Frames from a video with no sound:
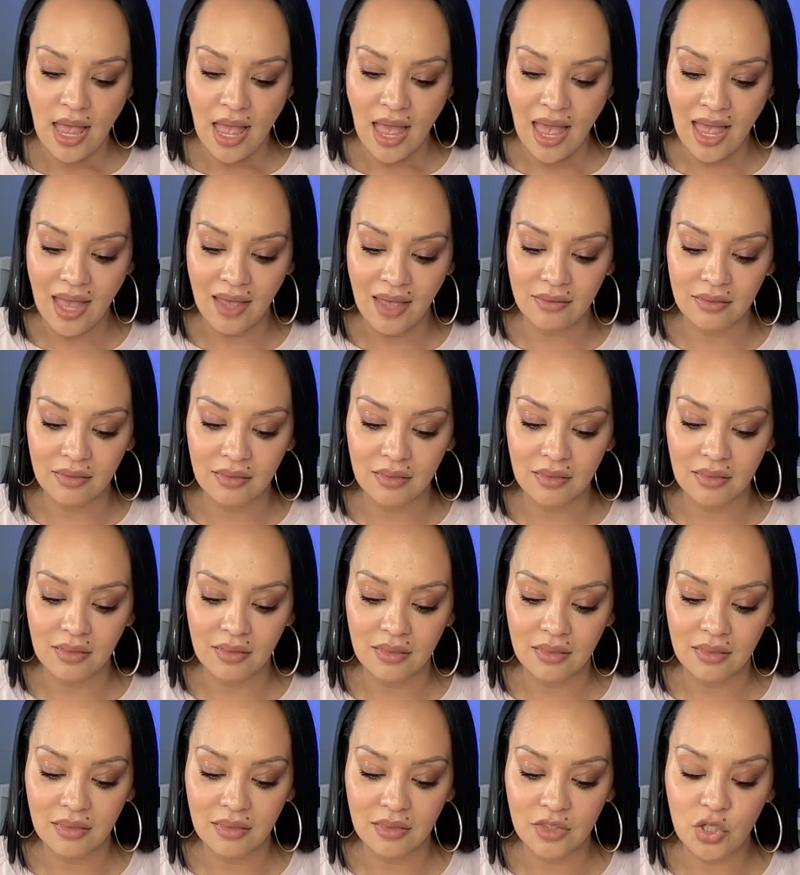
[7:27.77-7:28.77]
And
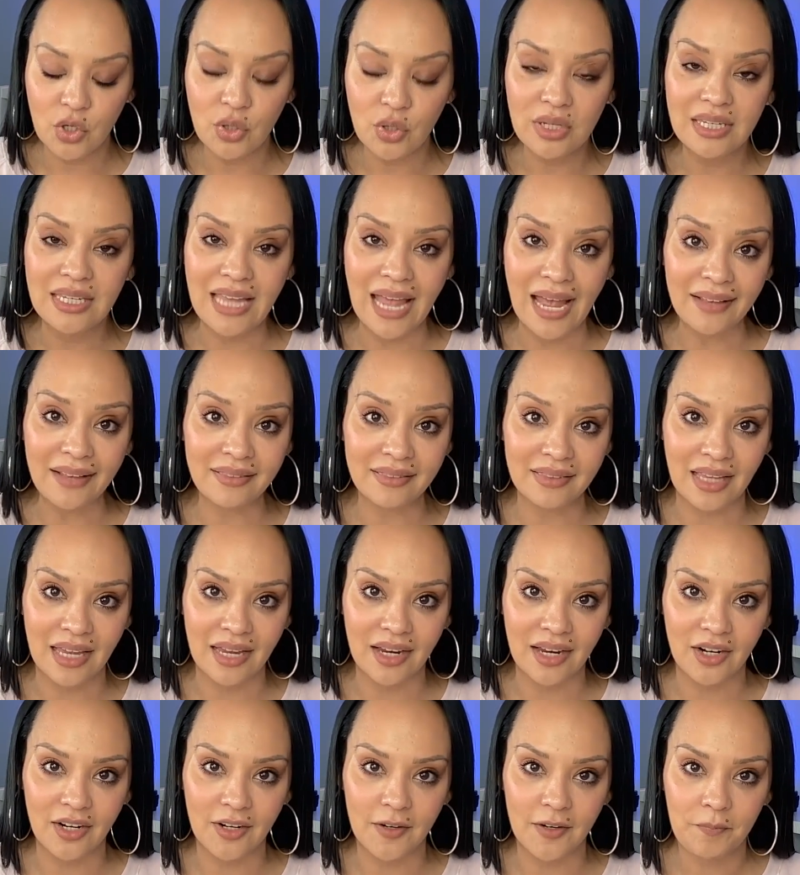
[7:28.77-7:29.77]
to get
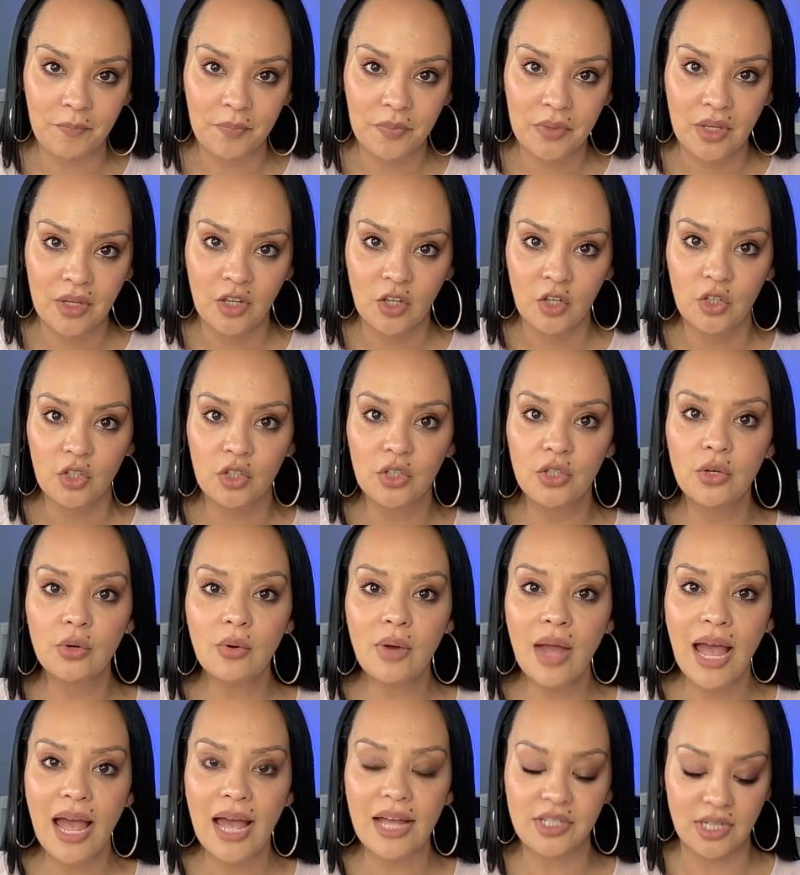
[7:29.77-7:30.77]
there, you
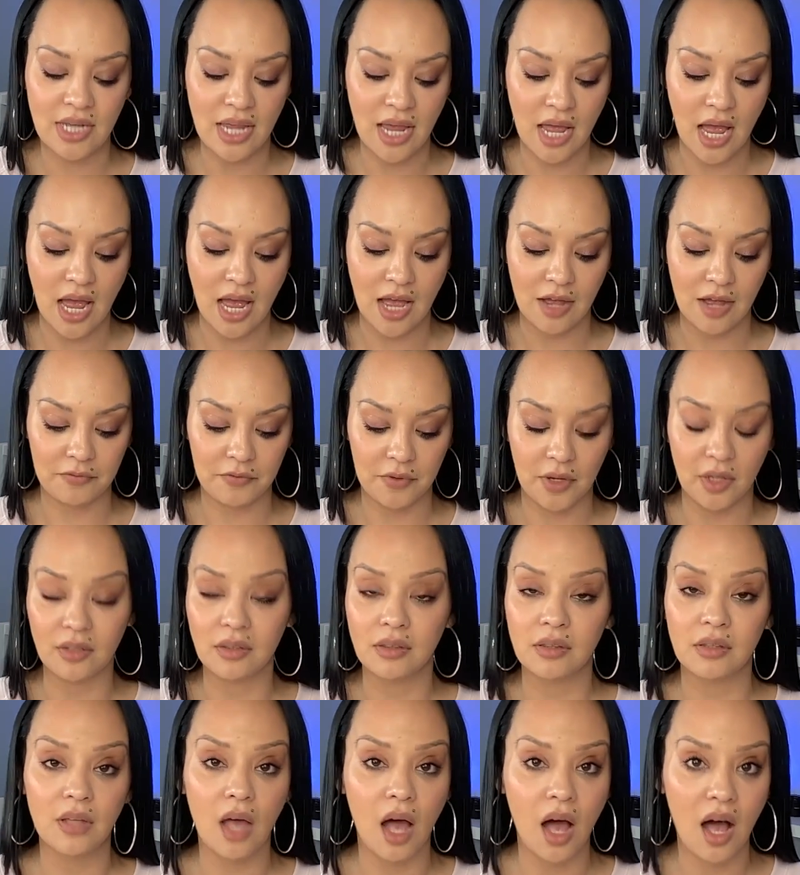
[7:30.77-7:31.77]
had to have a
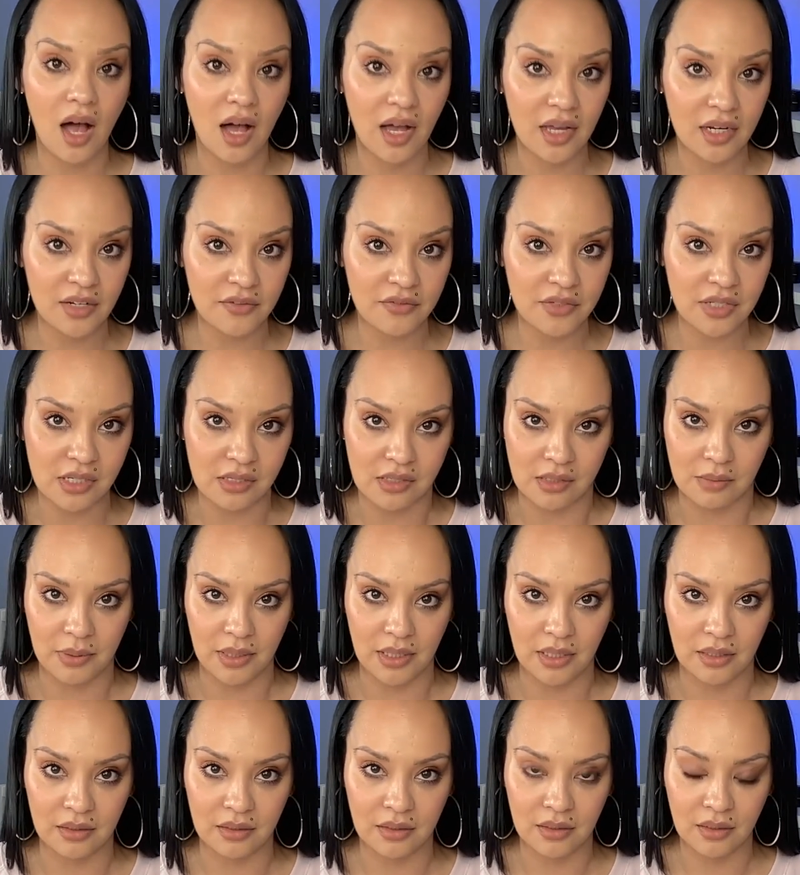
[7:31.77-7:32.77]
lot of
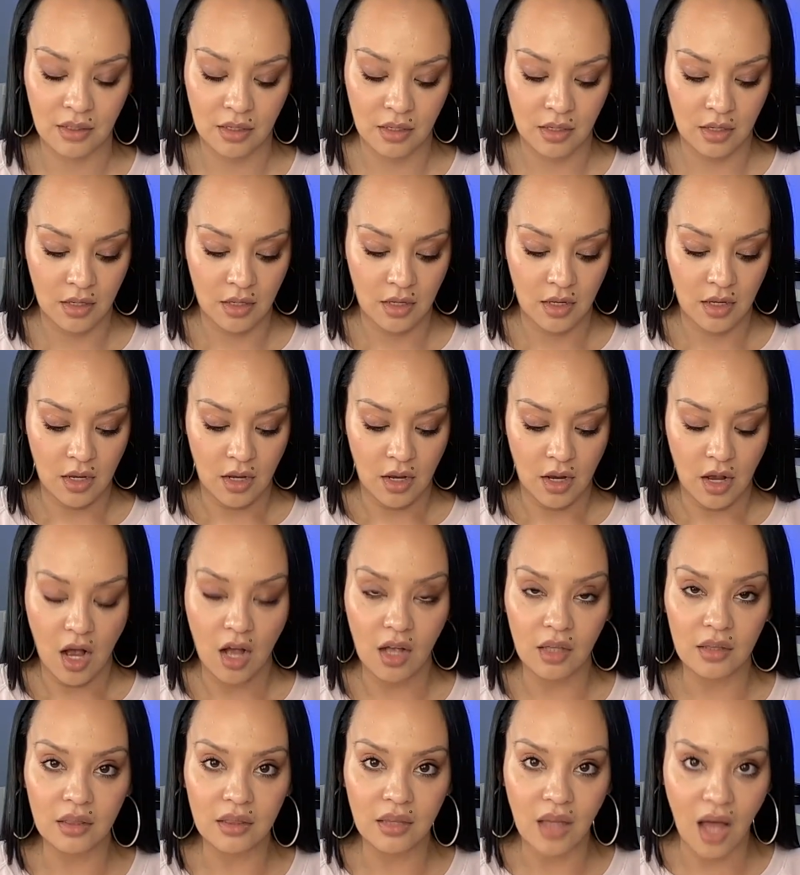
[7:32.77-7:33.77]
discipline,
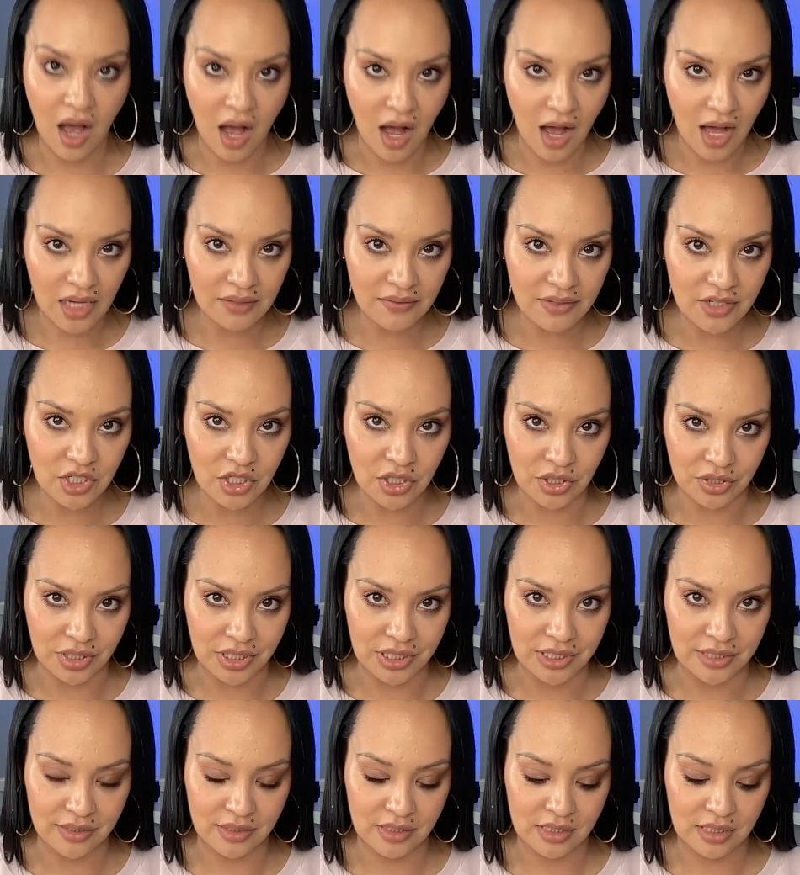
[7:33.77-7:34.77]
a lot of
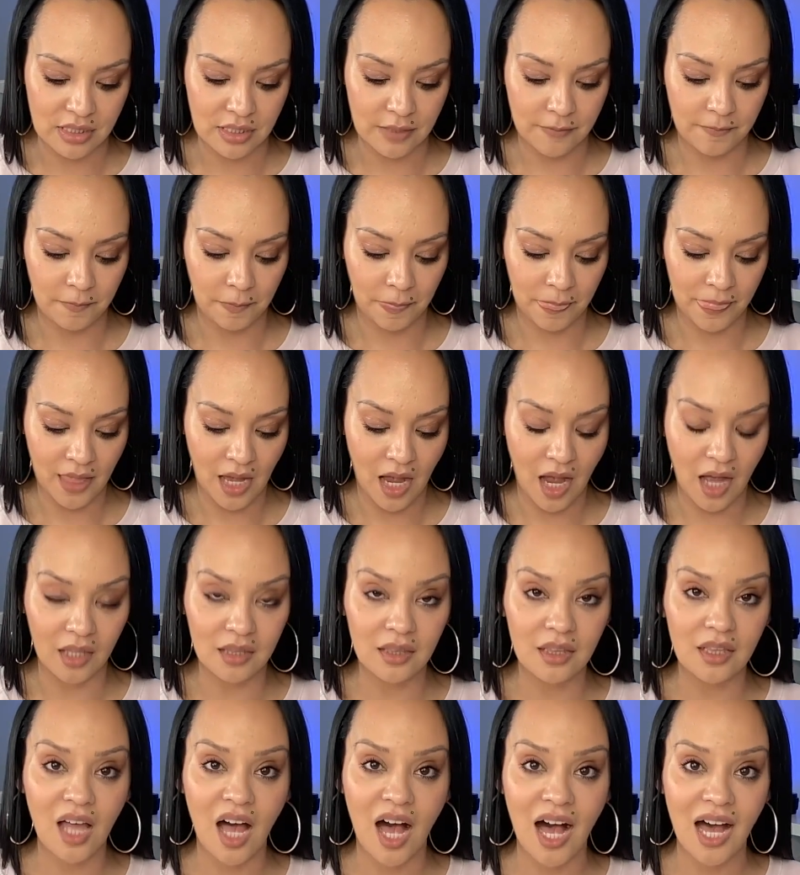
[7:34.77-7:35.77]
endurance, a
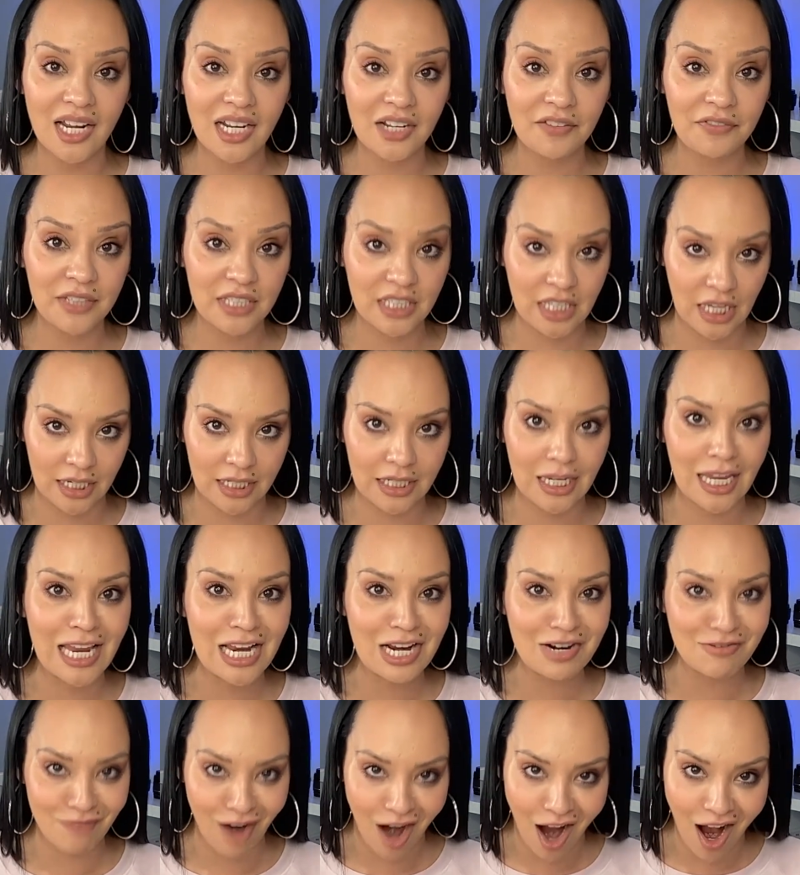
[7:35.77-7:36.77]
lot of
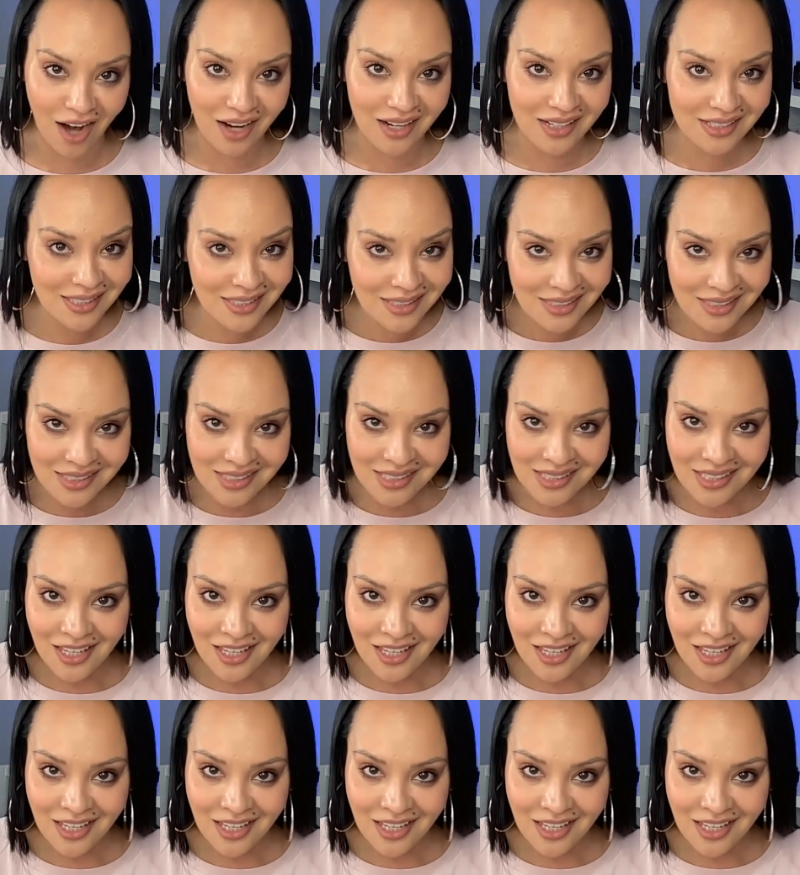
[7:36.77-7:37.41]
kicking rocks